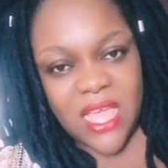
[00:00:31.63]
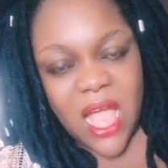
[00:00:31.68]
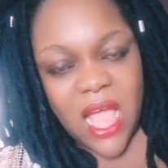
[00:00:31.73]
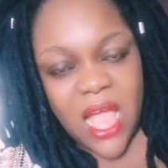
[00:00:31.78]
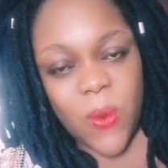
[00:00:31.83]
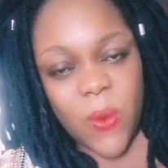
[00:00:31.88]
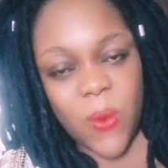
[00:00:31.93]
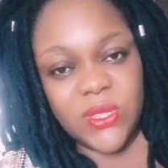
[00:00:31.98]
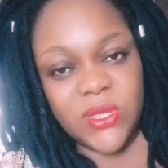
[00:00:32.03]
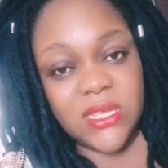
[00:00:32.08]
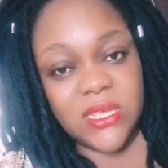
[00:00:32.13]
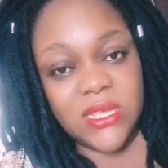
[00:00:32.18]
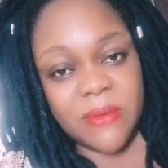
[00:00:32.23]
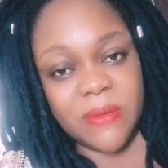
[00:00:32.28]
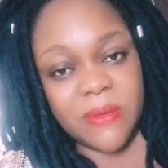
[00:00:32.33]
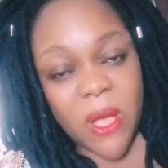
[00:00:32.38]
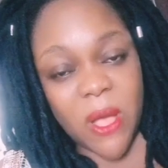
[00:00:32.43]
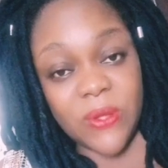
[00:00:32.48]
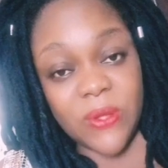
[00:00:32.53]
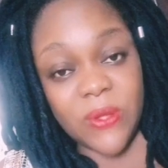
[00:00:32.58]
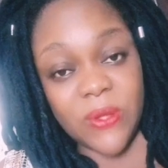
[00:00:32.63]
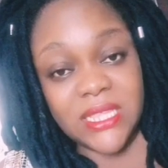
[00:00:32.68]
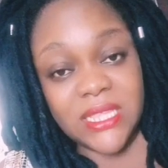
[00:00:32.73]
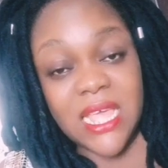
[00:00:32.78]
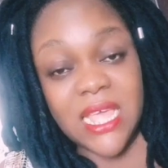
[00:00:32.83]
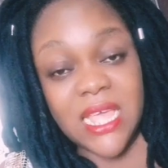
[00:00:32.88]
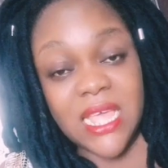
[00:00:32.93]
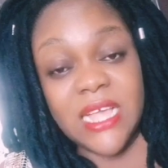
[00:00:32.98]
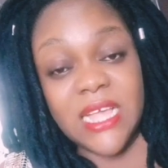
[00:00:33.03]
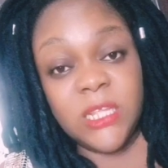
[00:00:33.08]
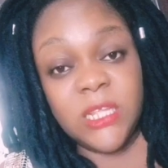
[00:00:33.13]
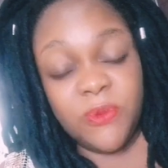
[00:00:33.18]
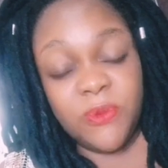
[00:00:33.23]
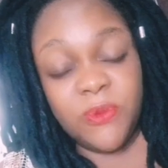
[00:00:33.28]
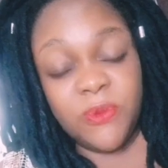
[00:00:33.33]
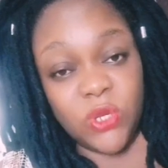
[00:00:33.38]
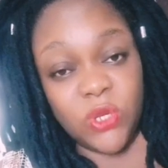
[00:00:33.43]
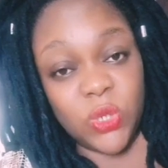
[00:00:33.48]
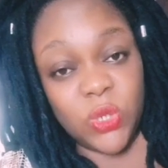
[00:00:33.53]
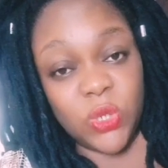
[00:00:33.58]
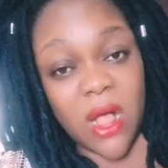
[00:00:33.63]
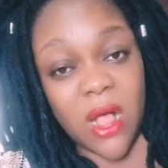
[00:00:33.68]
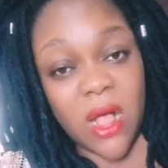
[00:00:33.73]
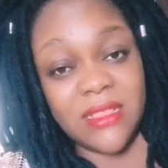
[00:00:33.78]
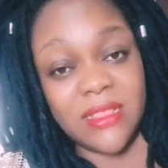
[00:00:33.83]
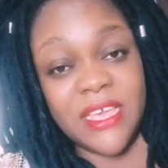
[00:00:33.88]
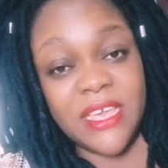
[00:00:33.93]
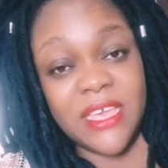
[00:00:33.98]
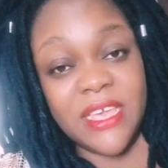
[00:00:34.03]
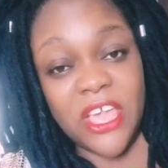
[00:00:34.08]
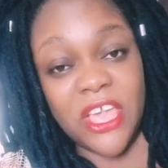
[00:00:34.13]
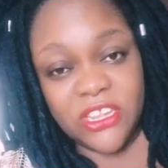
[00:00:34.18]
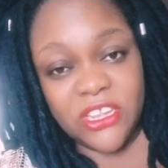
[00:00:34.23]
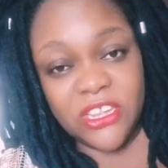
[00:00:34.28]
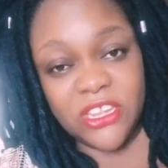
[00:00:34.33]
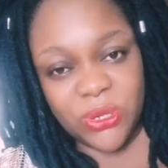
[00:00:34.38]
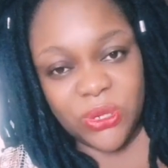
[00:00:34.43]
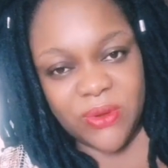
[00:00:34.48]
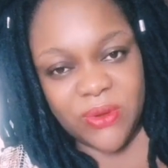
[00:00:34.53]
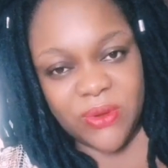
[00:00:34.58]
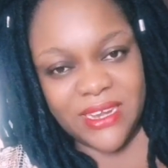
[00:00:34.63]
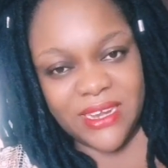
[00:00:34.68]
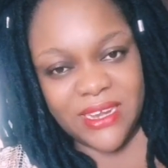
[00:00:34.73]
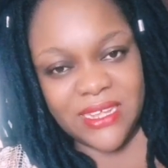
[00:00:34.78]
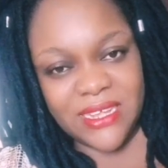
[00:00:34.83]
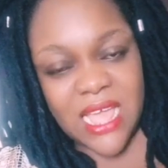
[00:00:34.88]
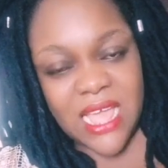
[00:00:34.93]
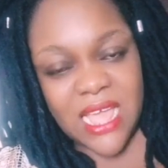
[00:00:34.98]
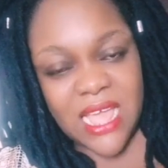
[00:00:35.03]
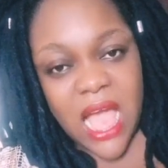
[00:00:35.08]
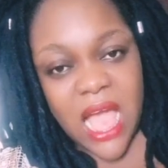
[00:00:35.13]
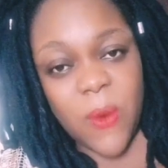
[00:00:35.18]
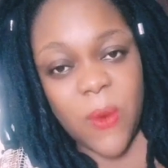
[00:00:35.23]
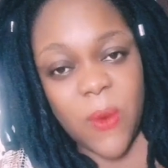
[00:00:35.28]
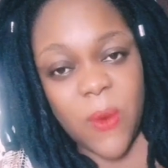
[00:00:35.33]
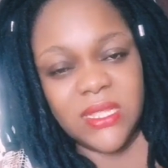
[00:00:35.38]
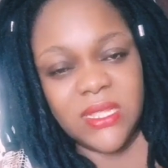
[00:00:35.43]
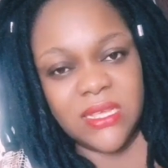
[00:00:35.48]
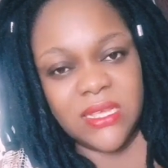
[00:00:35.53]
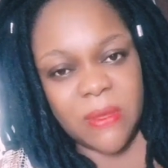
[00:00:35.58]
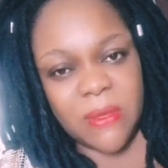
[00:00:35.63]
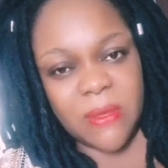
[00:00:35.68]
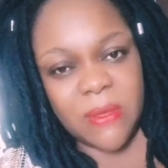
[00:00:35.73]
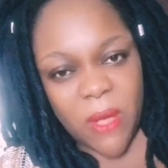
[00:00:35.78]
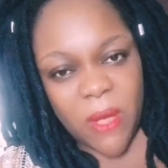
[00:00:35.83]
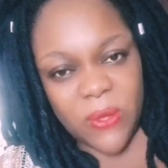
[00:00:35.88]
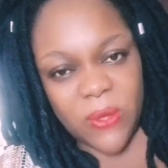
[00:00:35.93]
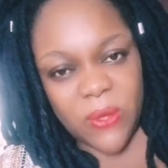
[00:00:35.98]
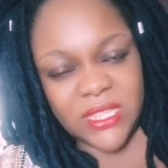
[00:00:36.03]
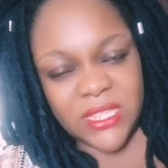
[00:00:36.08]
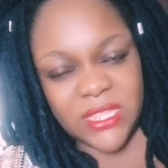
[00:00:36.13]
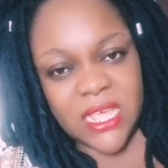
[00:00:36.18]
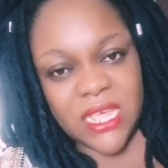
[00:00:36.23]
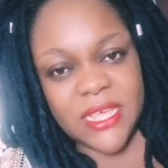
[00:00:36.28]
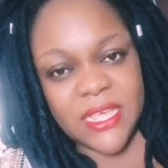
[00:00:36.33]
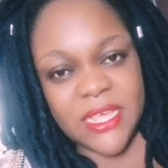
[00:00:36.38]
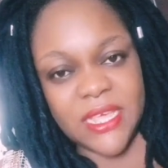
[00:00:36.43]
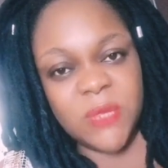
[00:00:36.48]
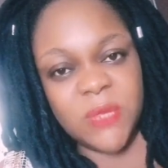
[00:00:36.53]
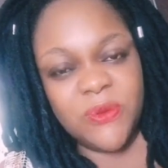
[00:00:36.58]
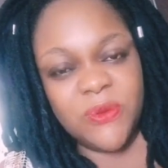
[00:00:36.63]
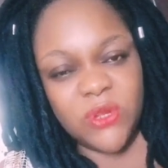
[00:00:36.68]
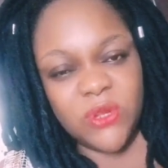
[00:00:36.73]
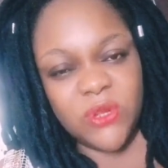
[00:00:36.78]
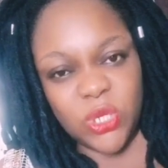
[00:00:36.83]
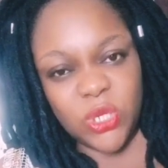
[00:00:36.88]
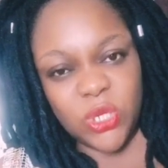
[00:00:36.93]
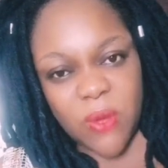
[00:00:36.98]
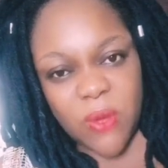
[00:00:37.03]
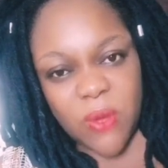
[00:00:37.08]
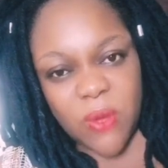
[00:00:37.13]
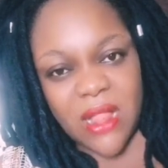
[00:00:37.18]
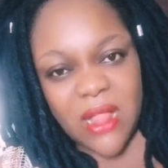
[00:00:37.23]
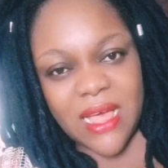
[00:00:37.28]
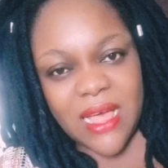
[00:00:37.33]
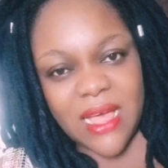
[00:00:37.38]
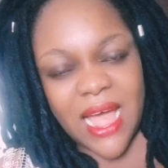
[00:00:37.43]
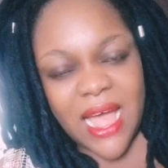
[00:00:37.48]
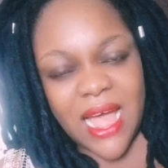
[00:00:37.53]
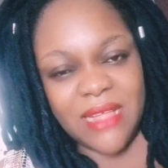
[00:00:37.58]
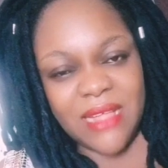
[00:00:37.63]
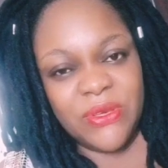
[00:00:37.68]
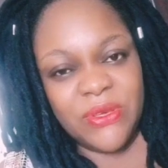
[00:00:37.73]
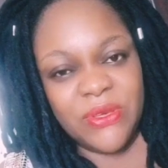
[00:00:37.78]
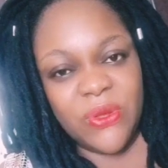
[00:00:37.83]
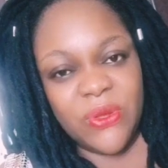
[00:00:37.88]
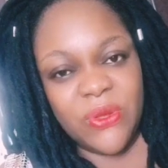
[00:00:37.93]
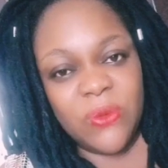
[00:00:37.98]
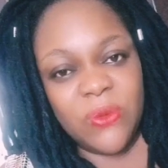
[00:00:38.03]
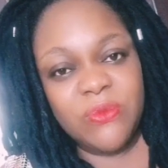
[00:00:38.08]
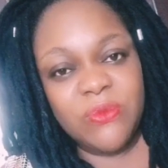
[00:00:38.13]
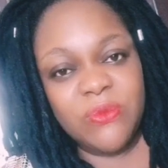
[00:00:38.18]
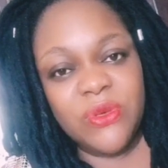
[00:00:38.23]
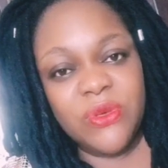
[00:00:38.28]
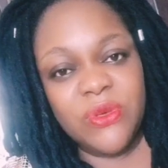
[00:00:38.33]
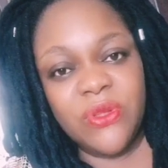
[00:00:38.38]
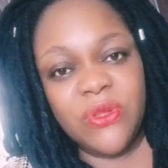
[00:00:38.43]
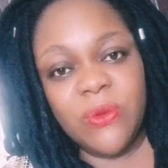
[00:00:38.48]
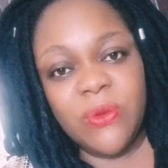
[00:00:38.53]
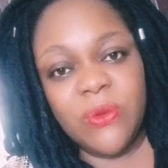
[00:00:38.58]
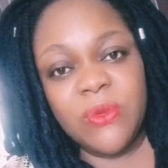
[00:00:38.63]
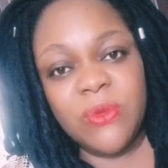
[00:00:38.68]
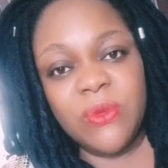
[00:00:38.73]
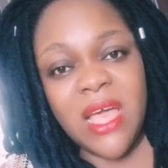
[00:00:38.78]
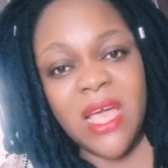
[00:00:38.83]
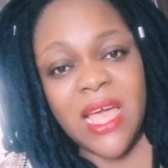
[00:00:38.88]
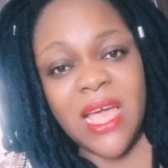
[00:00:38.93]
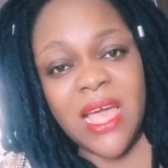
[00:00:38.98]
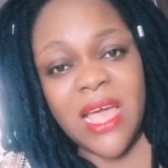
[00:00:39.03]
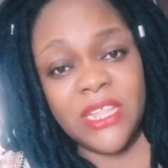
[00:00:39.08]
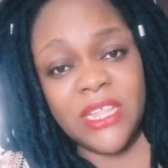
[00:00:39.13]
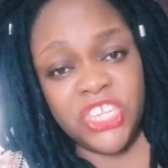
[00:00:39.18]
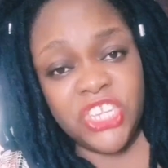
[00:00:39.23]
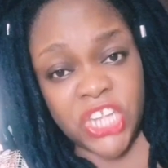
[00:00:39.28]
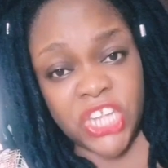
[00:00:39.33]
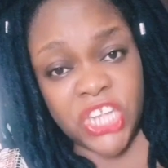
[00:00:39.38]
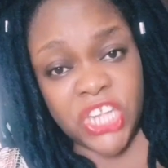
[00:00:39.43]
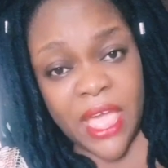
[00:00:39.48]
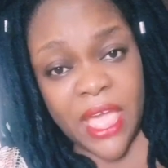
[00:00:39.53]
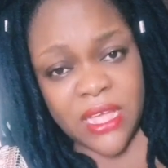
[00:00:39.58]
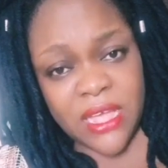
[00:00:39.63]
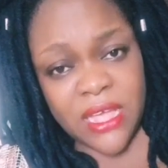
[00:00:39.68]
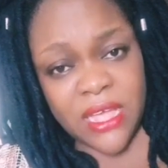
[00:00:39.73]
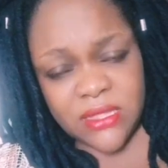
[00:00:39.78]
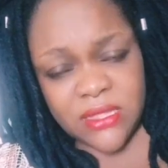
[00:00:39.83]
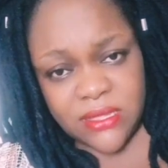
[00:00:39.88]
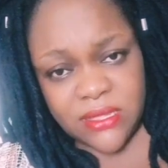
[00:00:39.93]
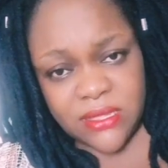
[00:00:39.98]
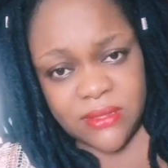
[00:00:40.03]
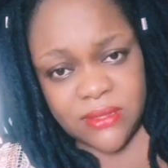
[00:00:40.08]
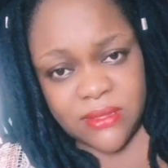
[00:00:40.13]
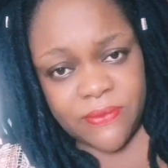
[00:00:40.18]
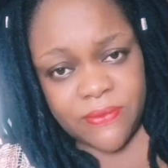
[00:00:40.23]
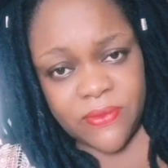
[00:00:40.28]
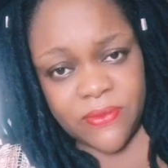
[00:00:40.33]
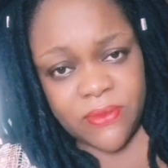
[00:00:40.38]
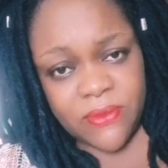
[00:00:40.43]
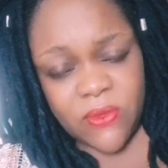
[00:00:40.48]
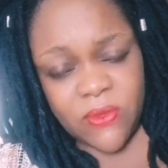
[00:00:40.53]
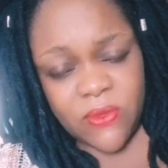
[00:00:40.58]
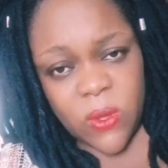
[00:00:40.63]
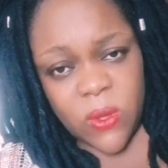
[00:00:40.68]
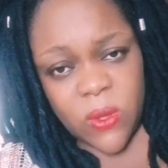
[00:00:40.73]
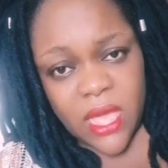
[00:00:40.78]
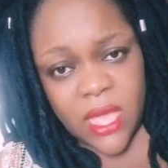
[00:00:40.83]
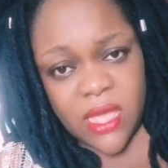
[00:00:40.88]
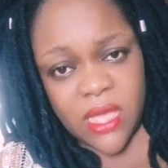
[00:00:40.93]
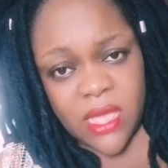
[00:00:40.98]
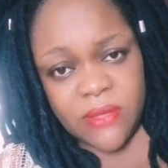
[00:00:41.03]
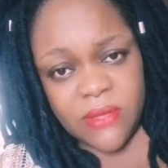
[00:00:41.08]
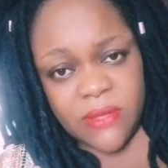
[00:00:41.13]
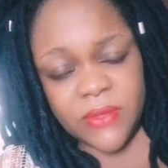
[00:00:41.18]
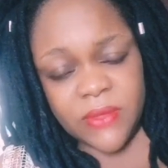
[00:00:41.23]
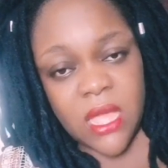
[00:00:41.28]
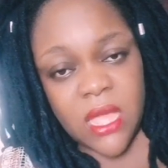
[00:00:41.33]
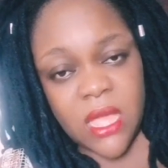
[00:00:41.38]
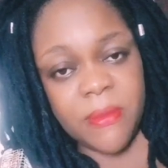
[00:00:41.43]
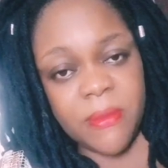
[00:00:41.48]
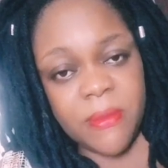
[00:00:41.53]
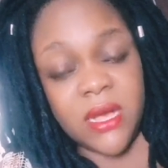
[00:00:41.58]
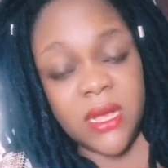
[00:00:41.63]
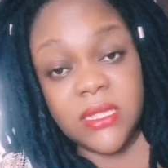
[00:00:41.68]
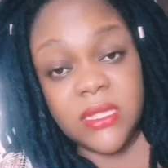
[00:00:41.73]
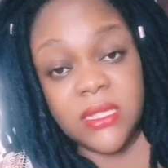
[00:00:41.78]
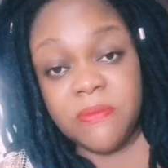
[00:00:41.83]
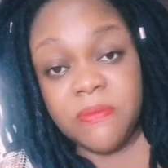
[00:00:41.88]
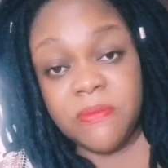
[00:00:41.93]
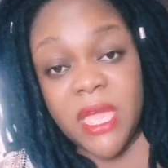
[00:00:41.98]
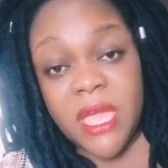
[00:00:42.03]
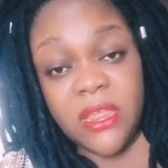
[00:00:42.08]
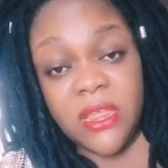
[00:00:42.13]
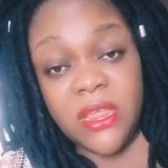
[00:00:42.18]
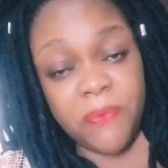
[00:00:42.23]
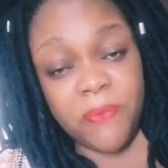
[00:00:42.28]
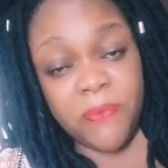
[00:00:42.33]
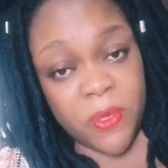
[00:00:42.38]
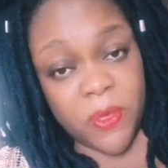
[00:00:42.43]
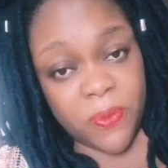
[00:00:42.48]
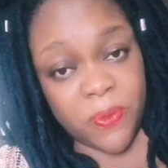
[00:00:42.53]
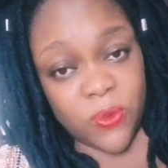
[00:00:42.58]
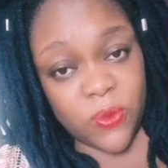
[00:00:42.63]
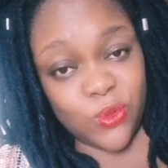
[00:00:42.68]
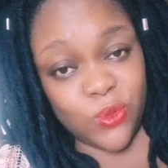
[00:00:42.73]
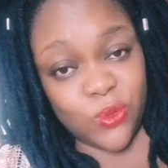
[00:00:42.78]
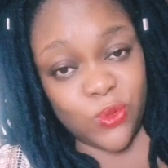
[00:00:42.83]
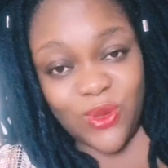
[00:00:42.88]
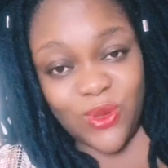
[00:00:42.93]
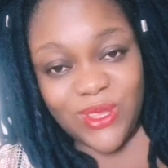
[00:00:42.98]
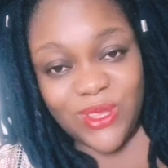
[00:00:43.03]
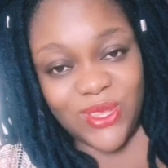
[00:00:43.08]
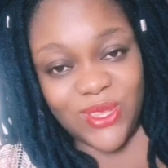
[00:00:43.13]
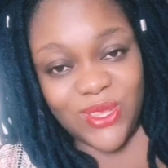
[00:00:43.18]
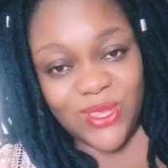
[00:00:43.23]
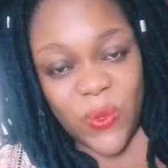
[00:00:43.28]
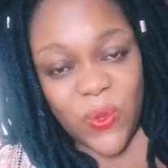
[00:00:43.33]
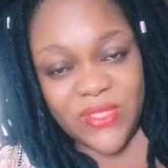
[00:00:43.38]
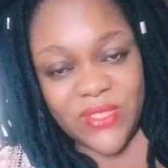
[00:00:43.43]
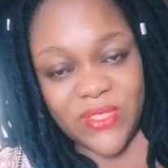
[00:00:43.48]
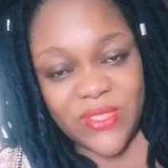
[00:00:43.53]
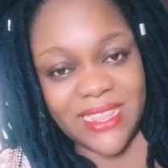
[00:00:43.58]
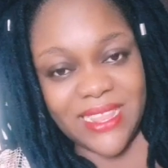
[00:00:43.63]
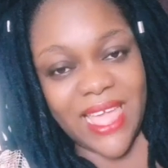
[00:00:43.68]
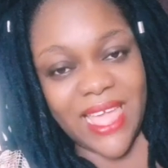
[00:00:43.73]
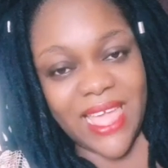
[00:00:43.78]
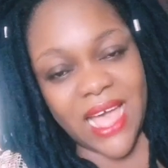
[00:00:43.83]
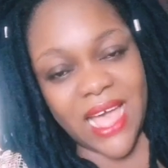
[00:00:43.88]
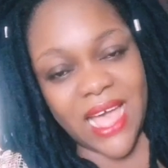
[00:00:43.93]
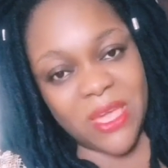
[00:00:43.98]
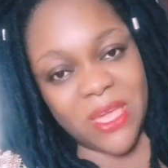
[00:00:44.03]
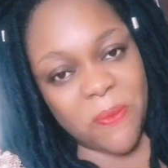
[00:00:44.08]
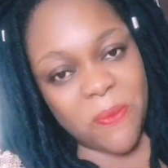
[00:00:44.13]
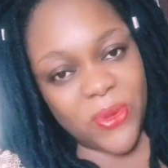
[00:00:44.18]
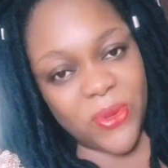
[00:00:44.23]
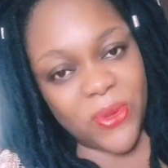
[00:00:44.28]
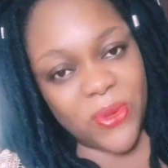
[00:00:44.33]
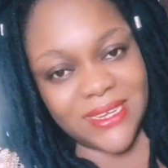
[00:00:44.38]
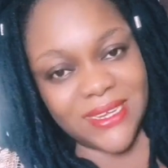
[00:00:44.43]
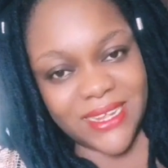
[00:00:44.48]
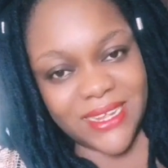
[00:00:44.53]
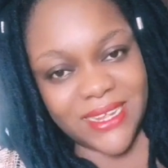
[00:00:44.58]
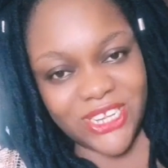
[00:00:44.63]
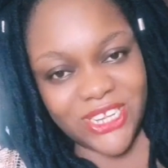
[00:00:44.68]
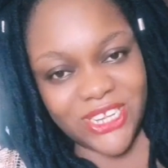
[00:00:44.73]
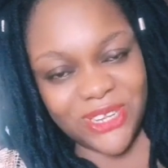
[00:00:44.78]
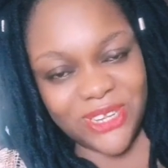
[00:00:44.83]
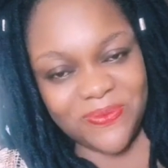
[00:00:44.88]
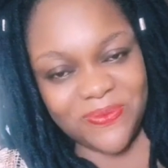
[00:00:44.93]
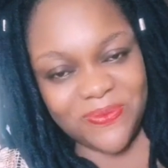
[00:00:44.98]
I want to talk about spiritual hatred. I want to talk about spiritual, you know, chains, okay? Because many people do not know that they are in bondage,